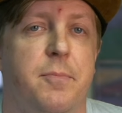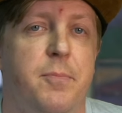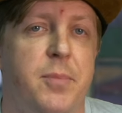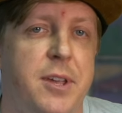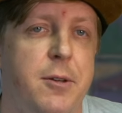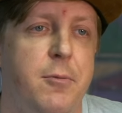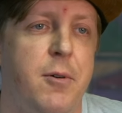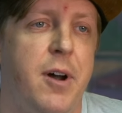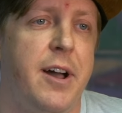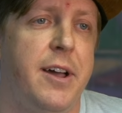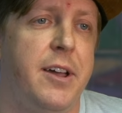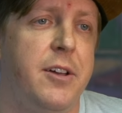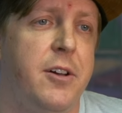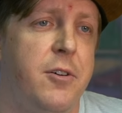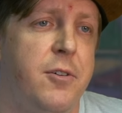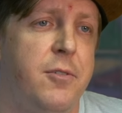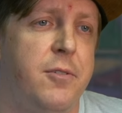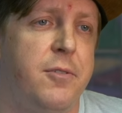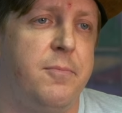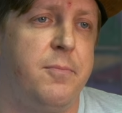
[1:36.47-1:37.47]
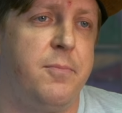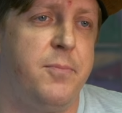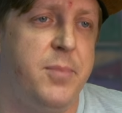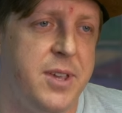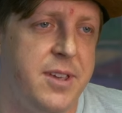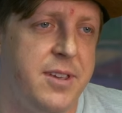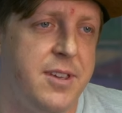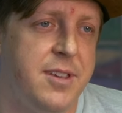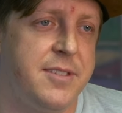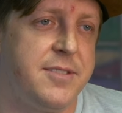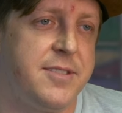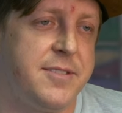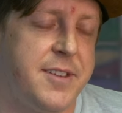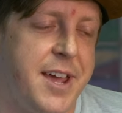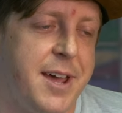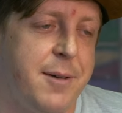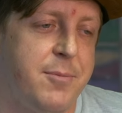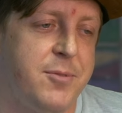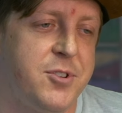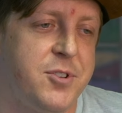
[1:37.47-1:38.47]
a B Y O B
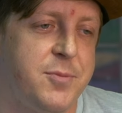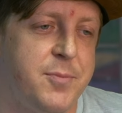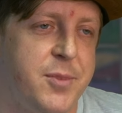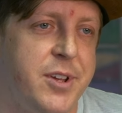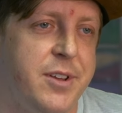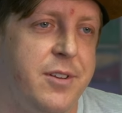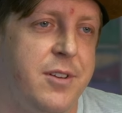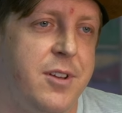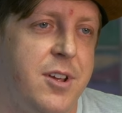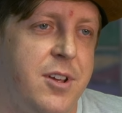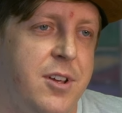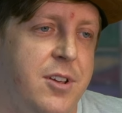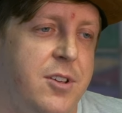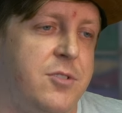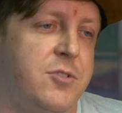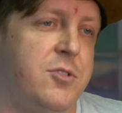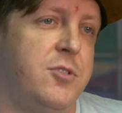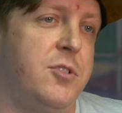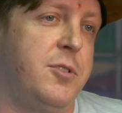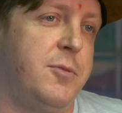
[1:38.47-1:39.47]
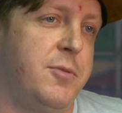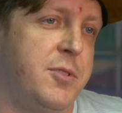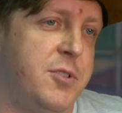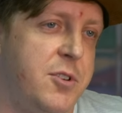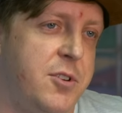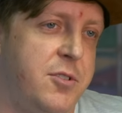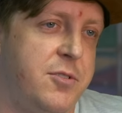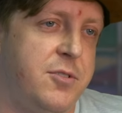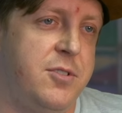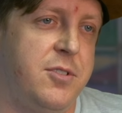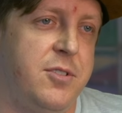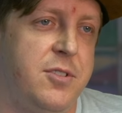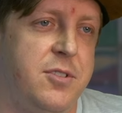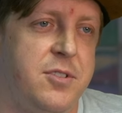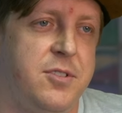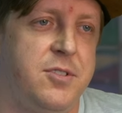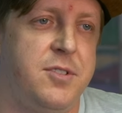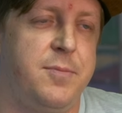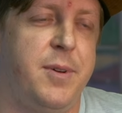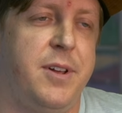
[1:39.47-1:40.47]
establishment, so you would go to
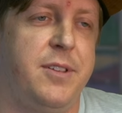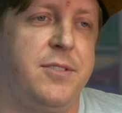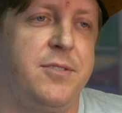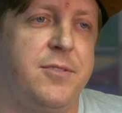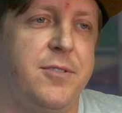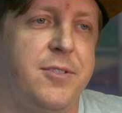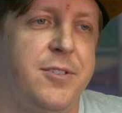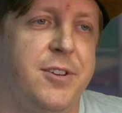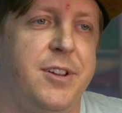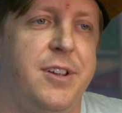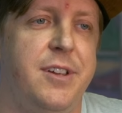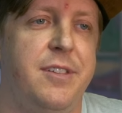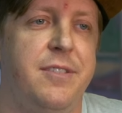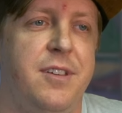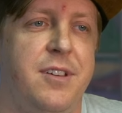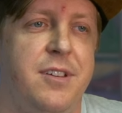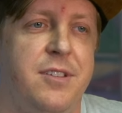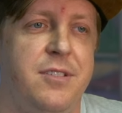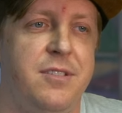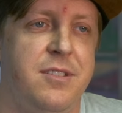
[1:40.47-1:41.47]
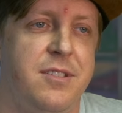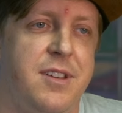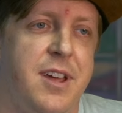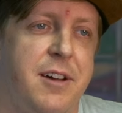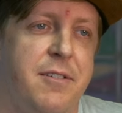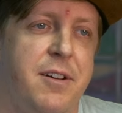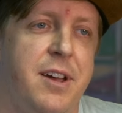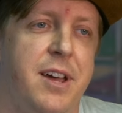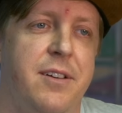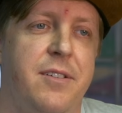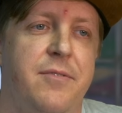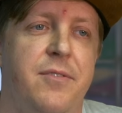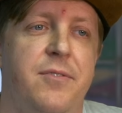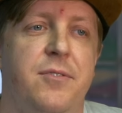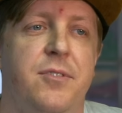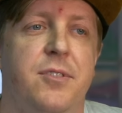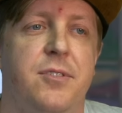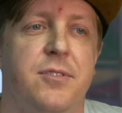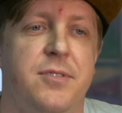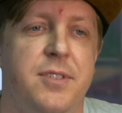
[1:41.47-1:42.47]
the dispensary and then now have
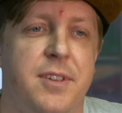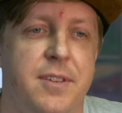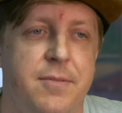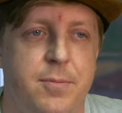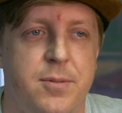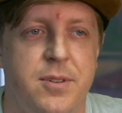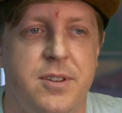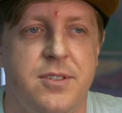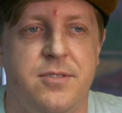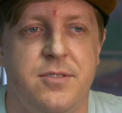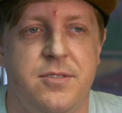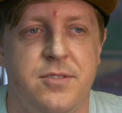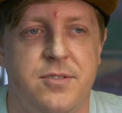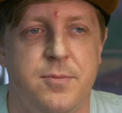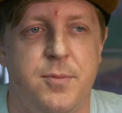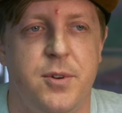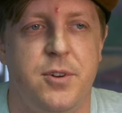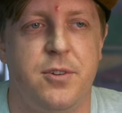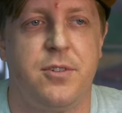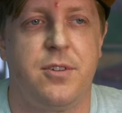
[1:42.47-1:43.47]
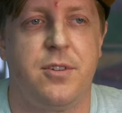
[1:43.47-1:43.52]
your safe place to smoke.